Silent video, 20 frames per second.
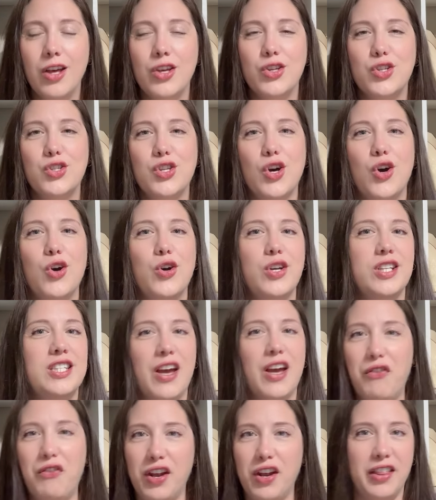So
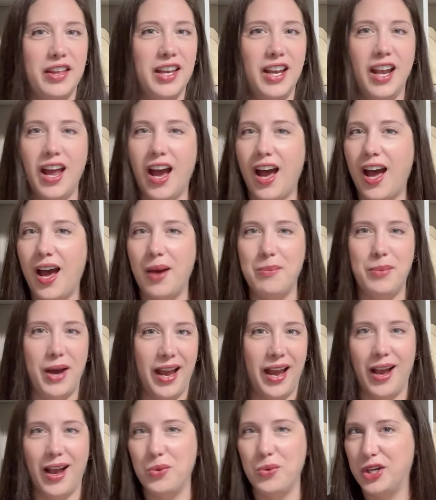definitely not a
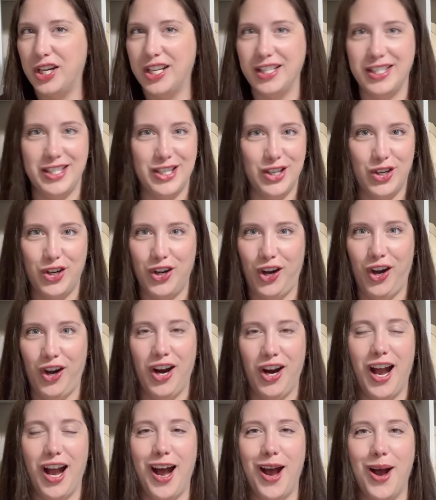bag I would
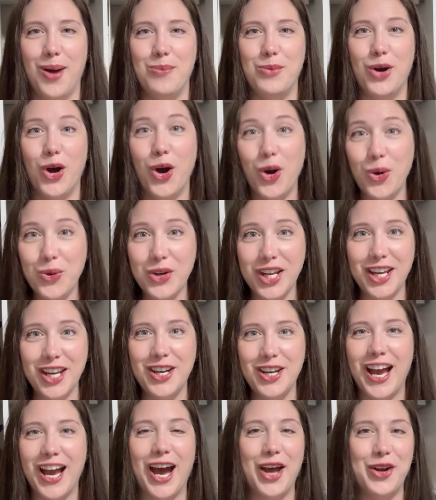consider um,
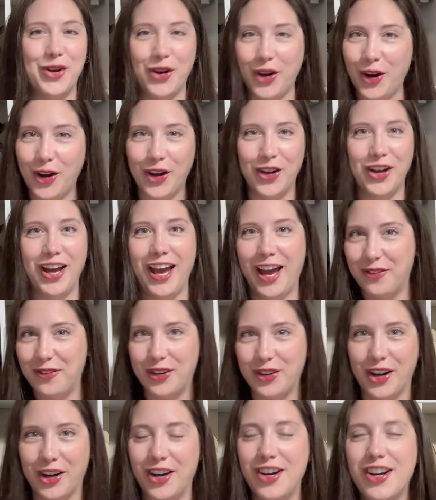owning at all
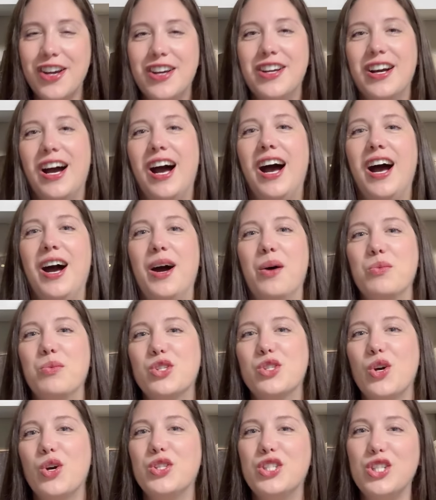ever. Um,
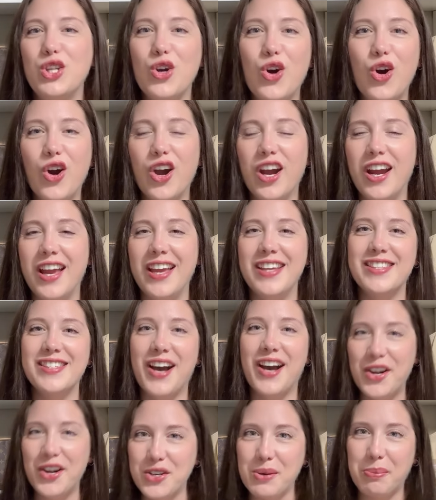so Dior is
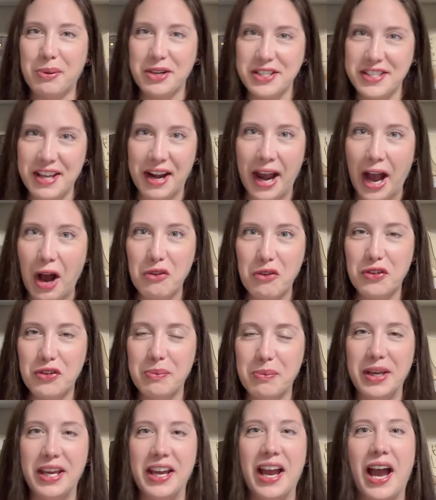100% out for
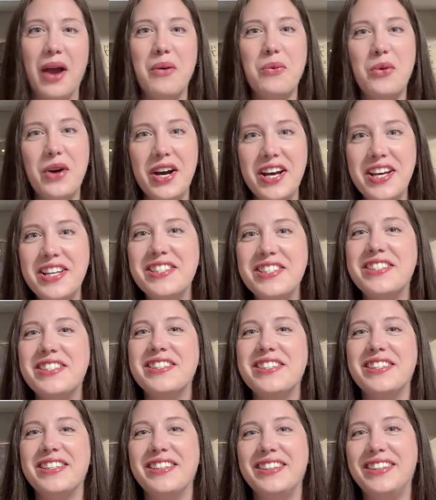me. I was
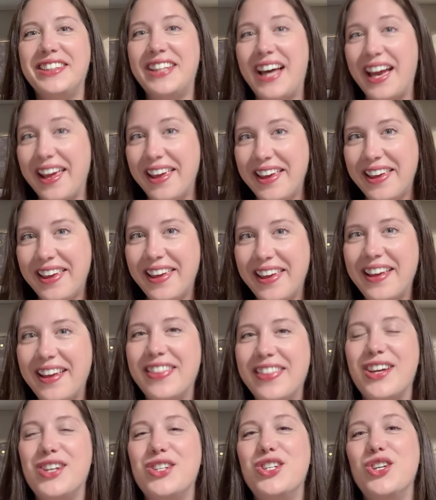
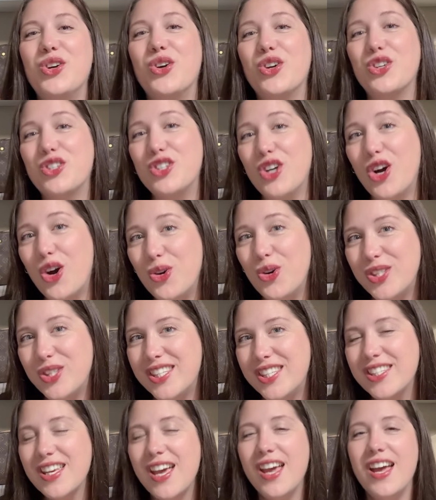liking the Dior
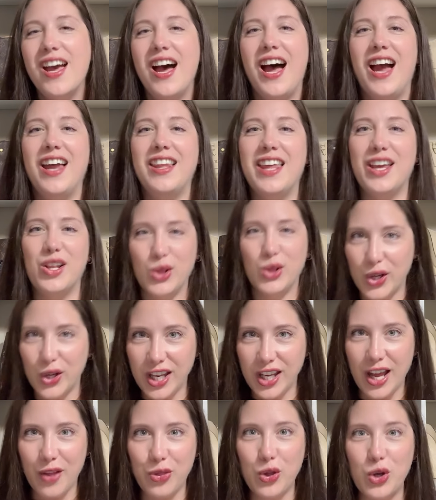totes. I like
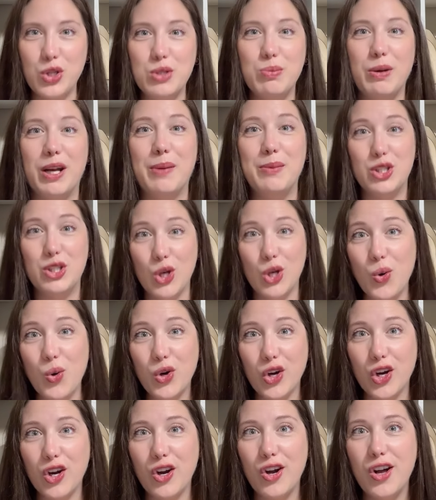looking at those, but I'm a tote
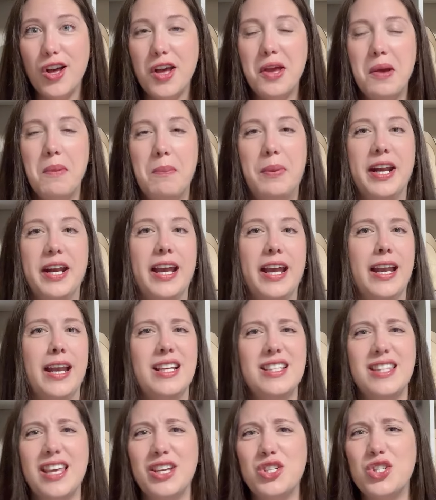girl. But
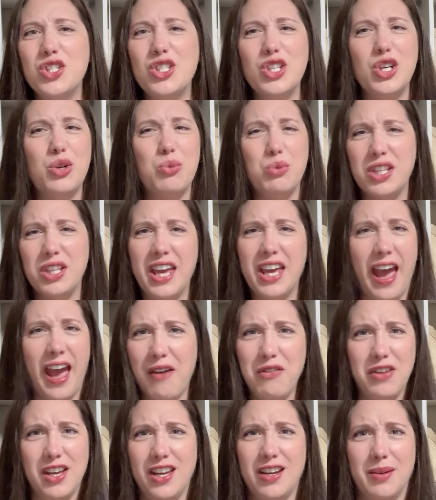again, they just look really
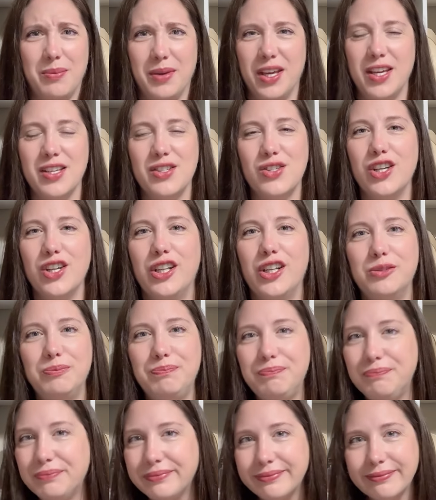heavy to me.
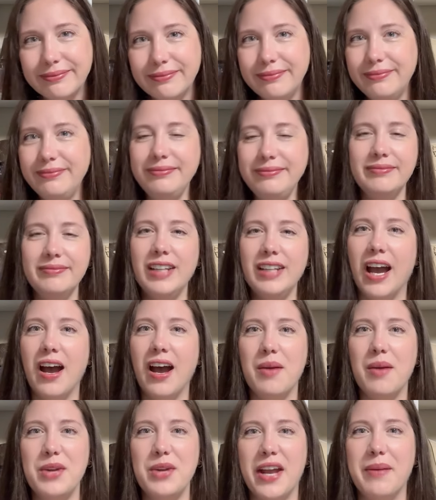So
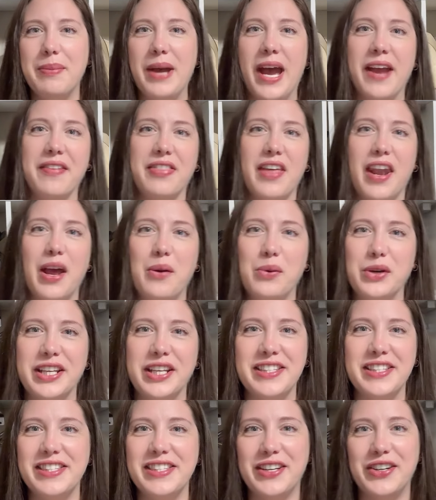um, not a bag that I would
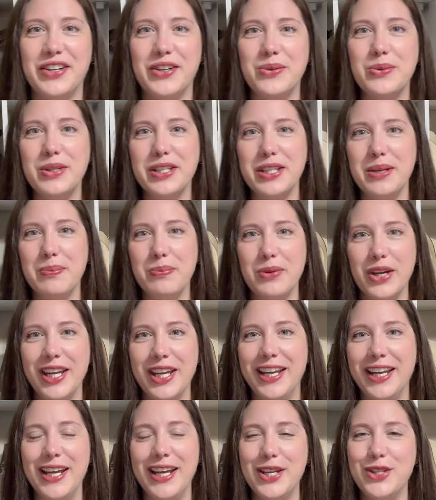consider really
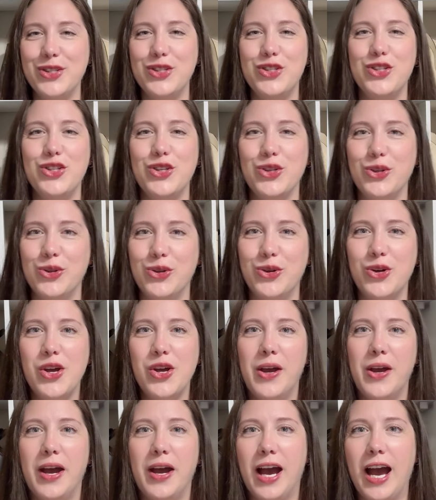bringing into
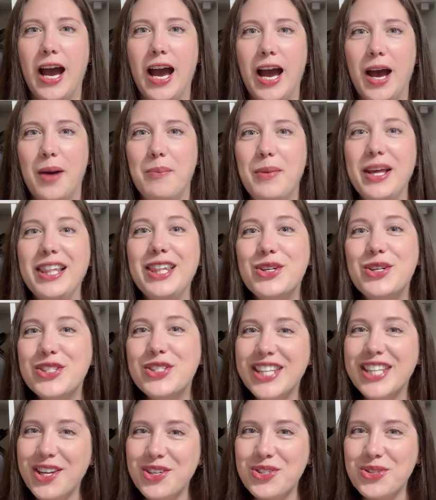uh, my little
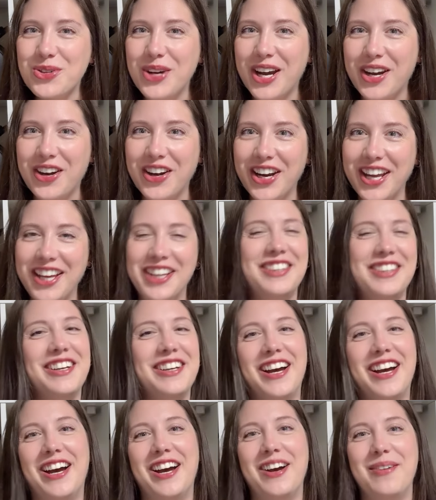sanctuary
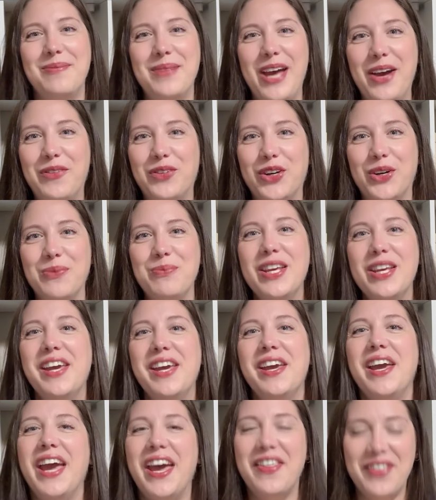um, ever.
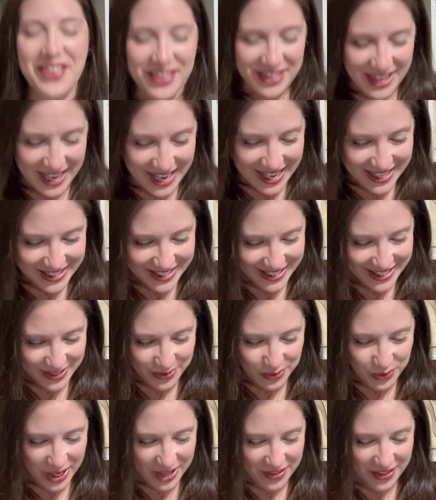And the last
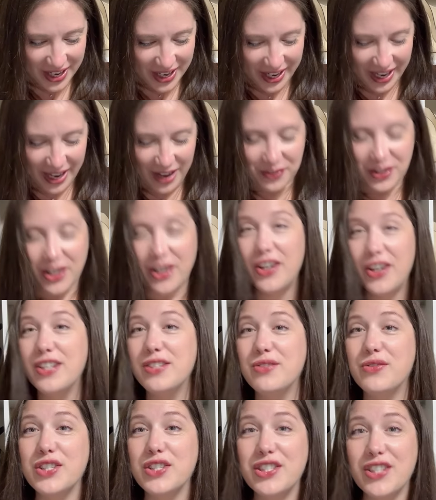one that I have here
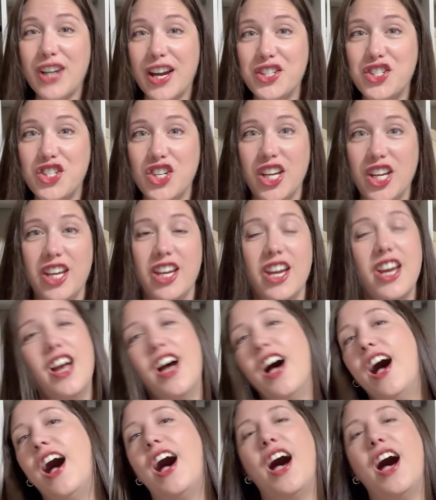is Versace.
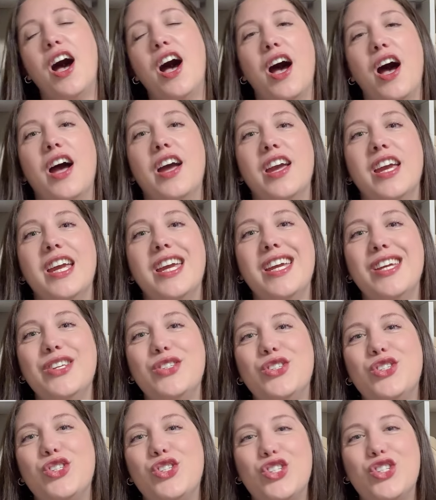Uh,
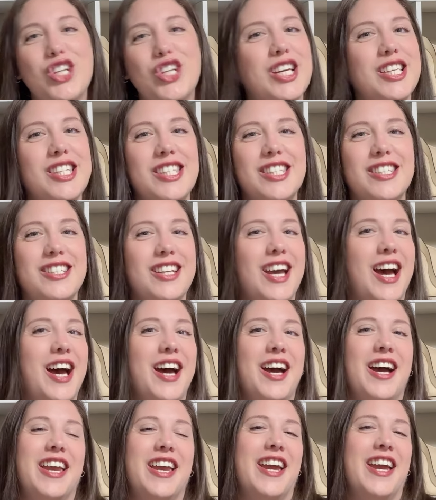it's just
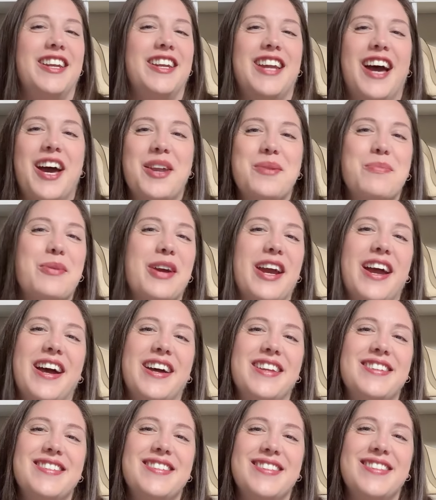not, again, not a
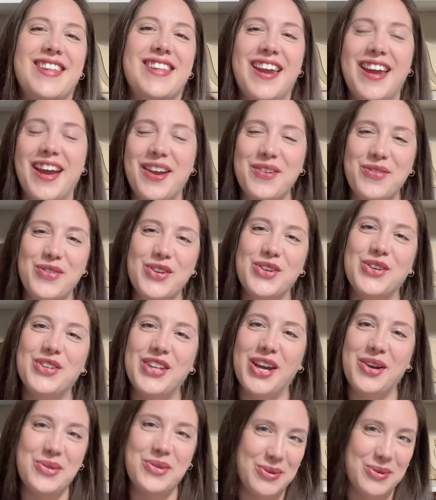brand that I feel
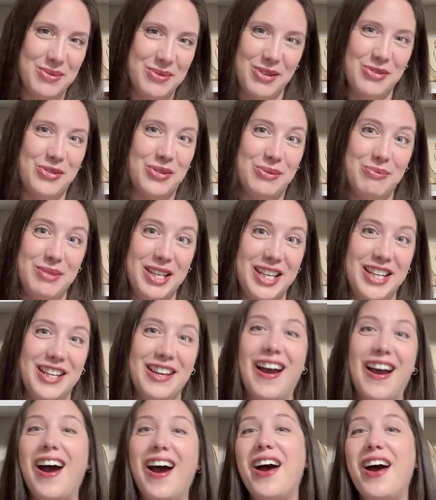like would be for
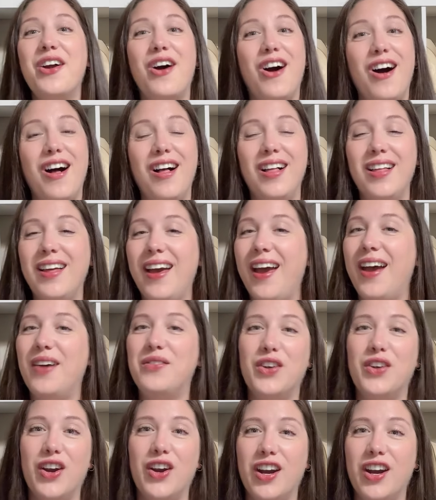me at all,
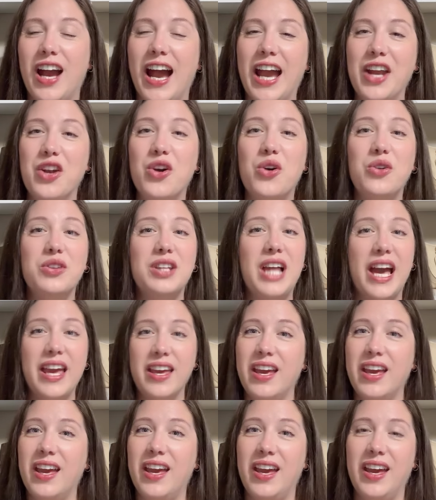ever. I don't
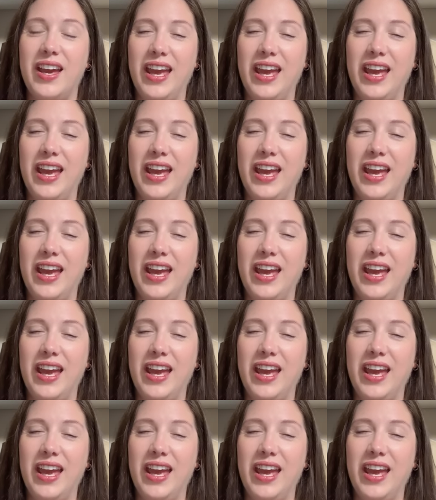like it.